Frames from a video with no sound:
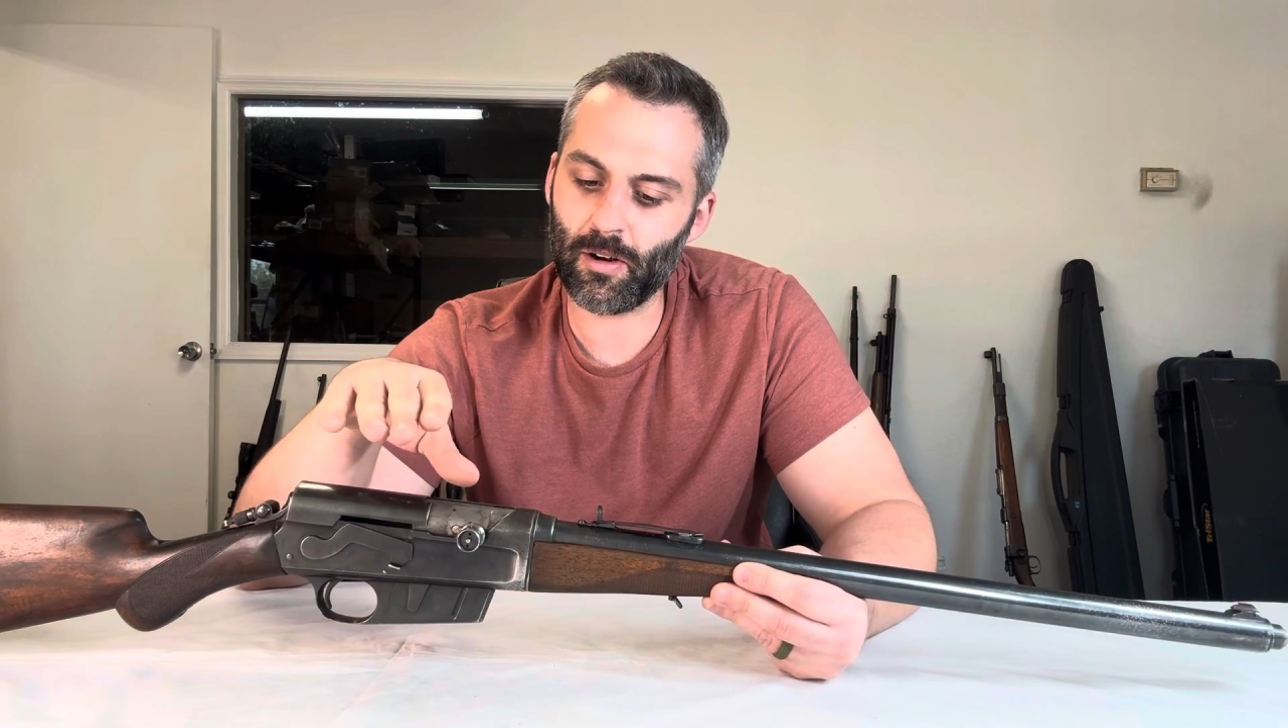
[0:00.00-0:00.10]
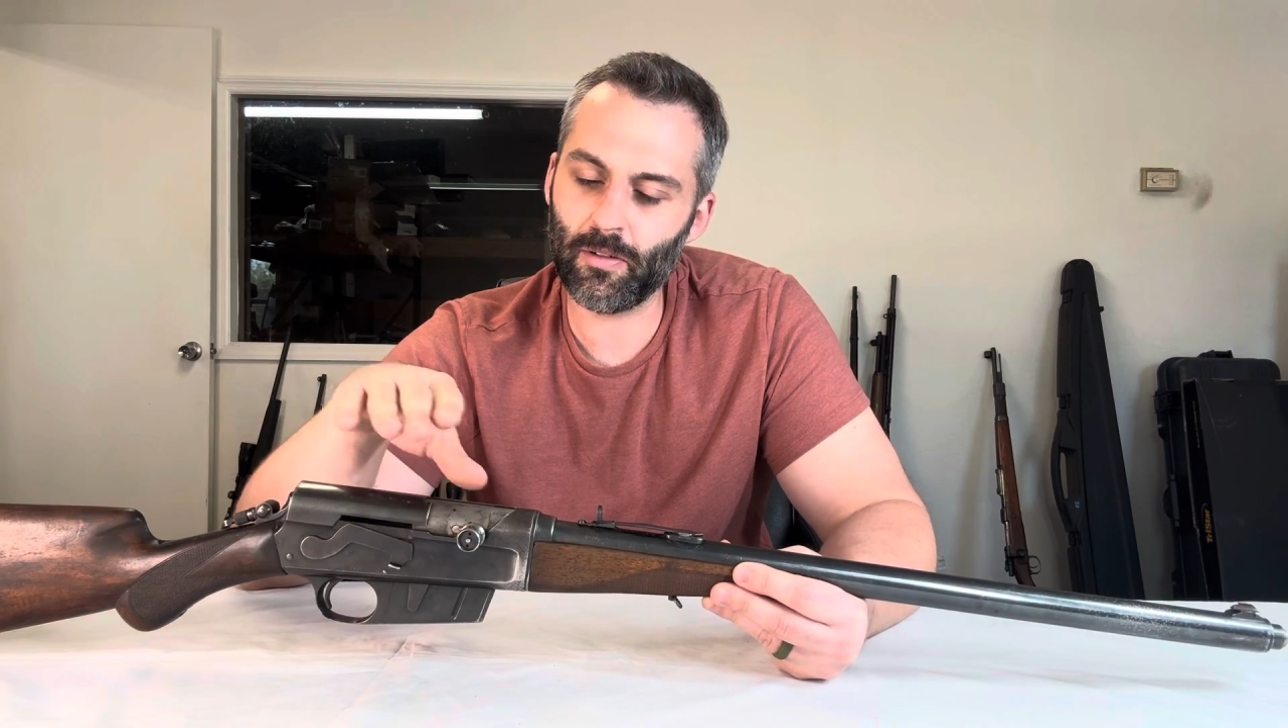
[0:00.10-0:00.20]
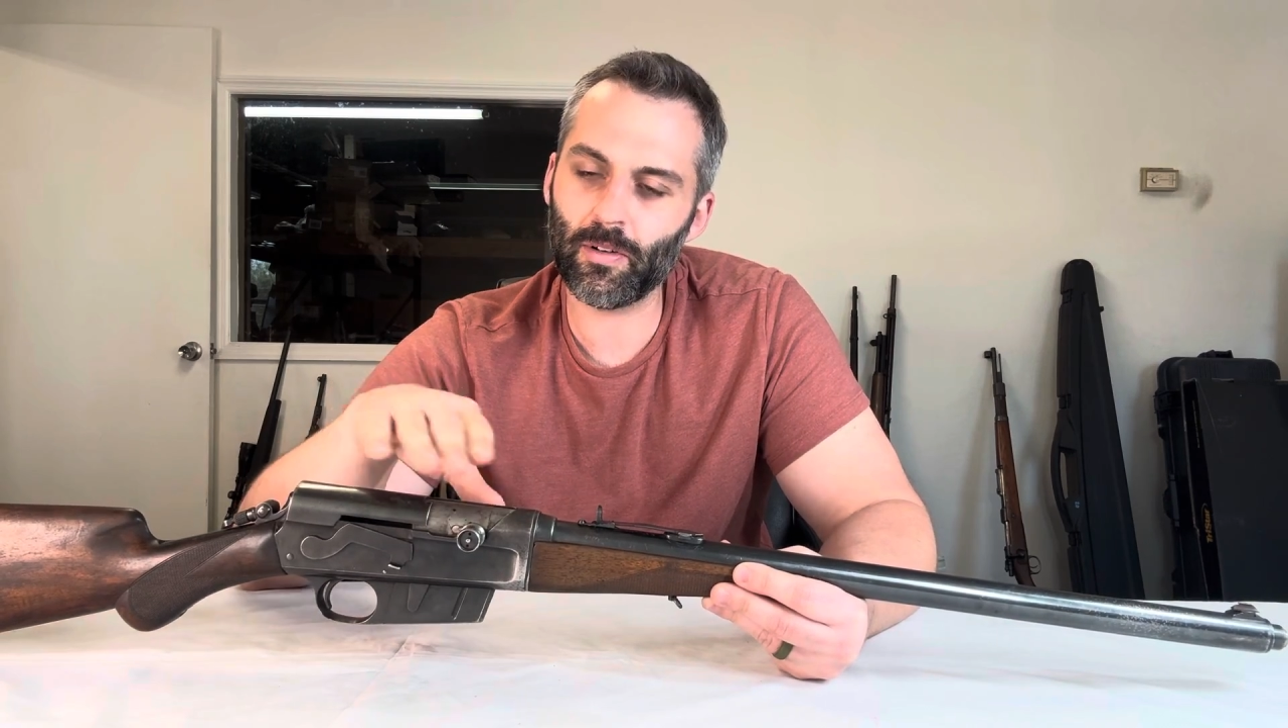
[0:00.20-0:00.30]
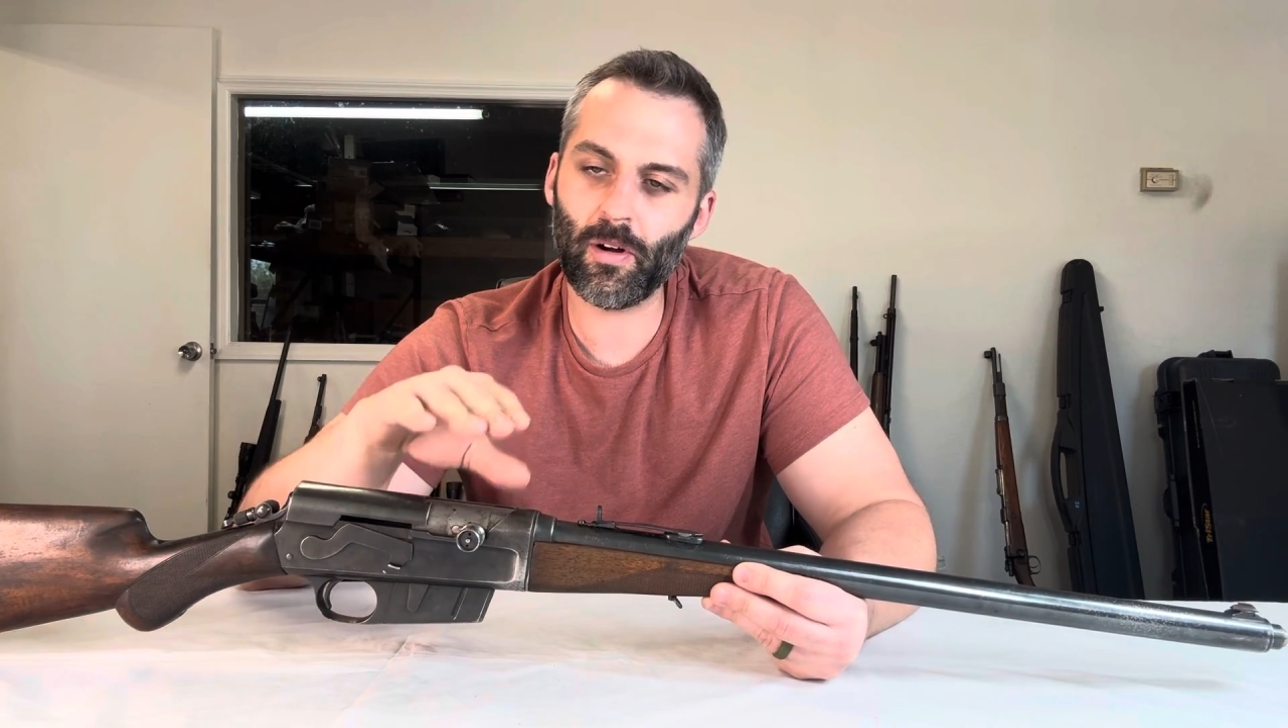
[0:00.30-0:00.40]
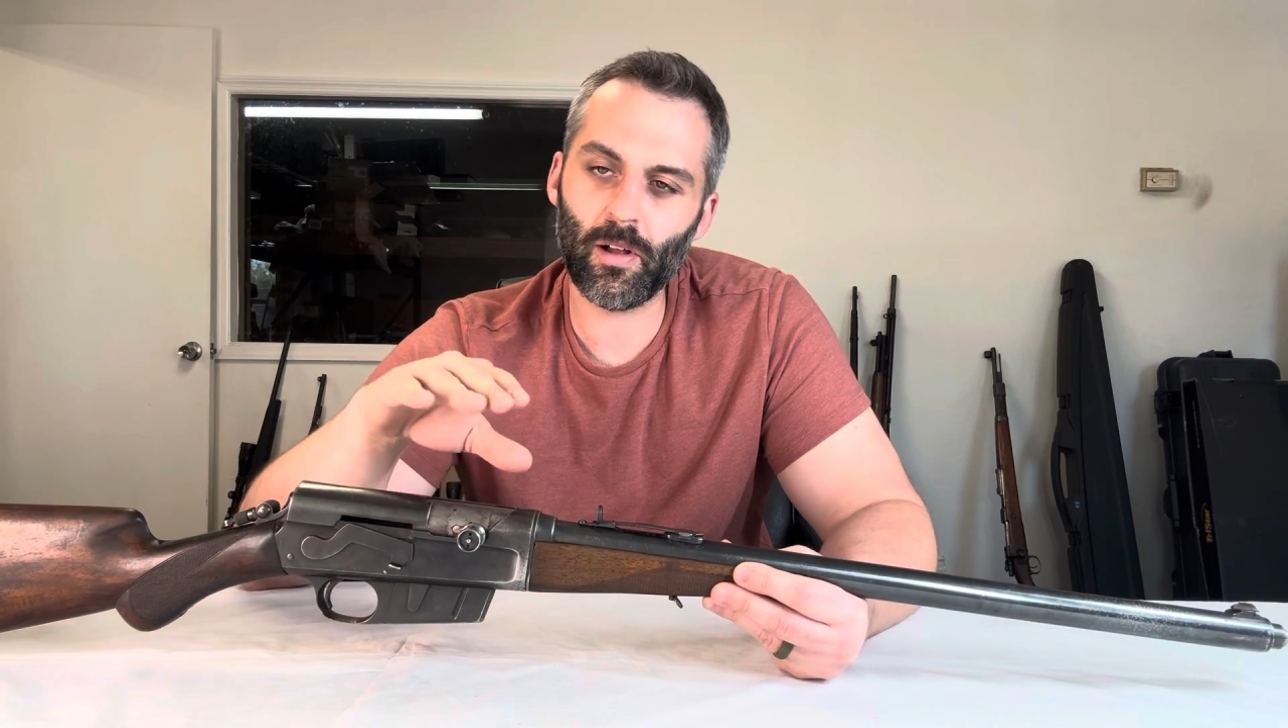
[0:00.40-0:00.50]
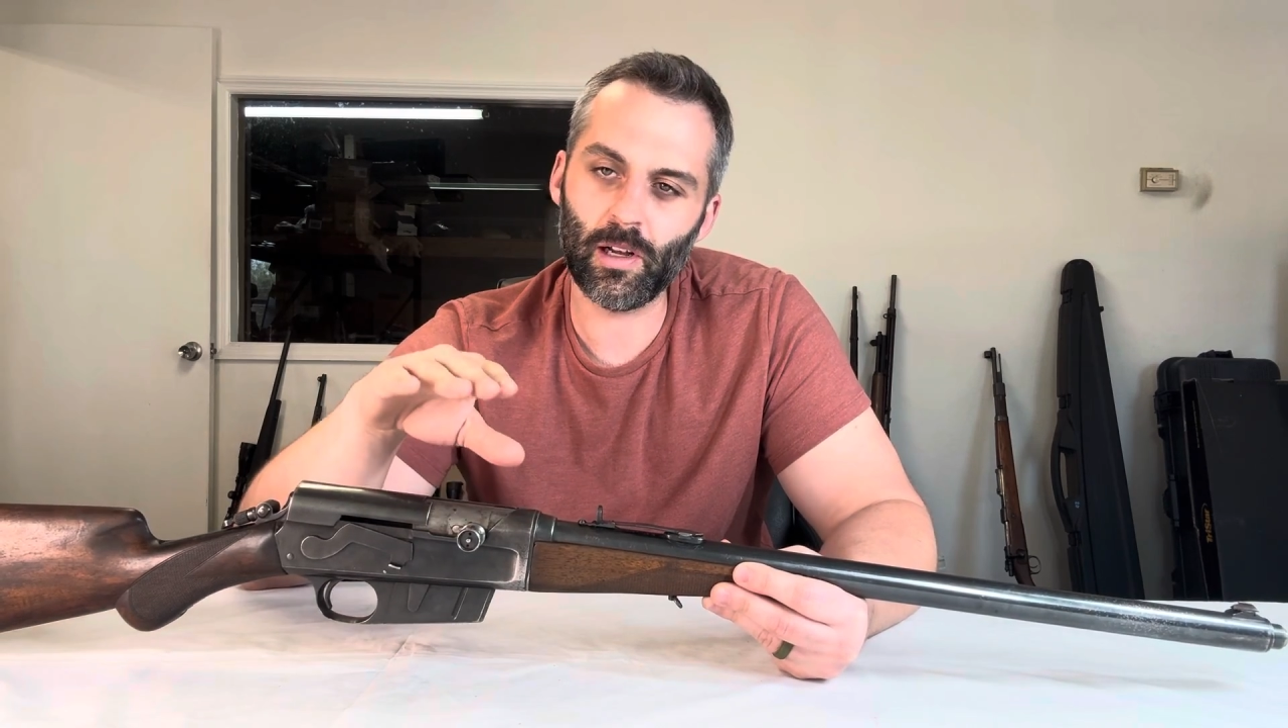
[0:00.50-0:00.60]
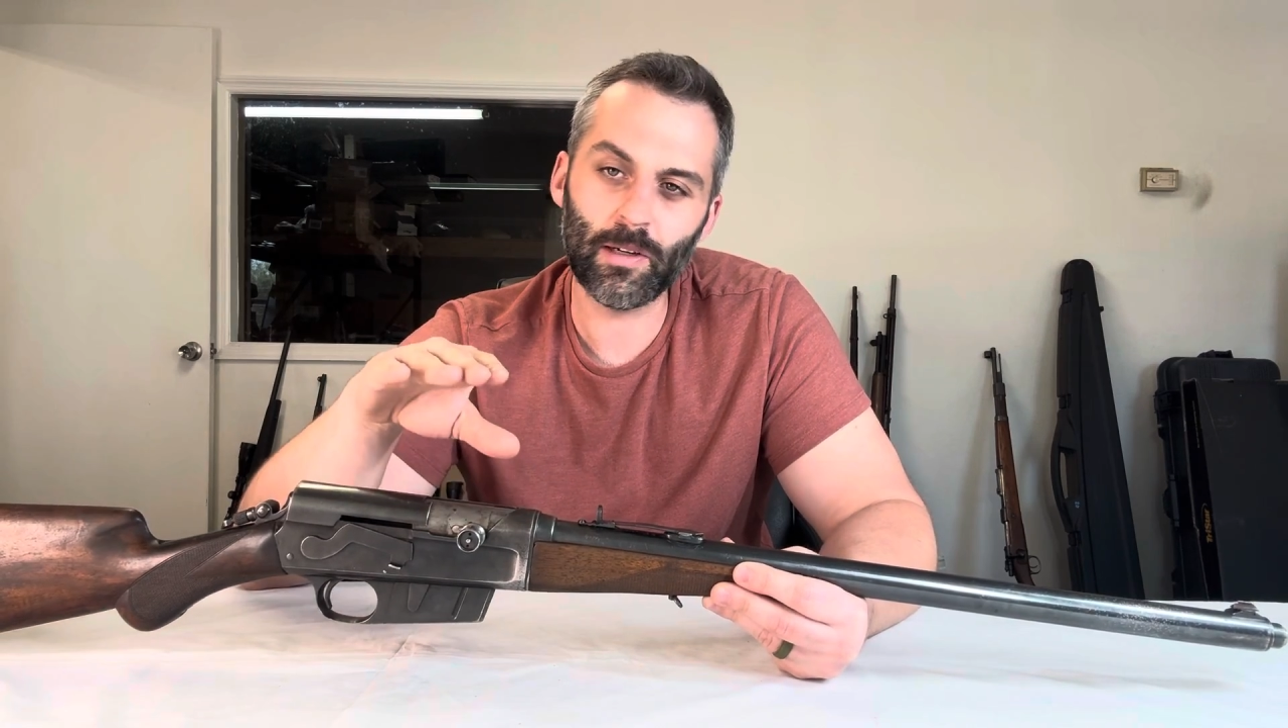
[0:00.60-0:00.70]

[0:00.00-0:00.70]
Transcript: overall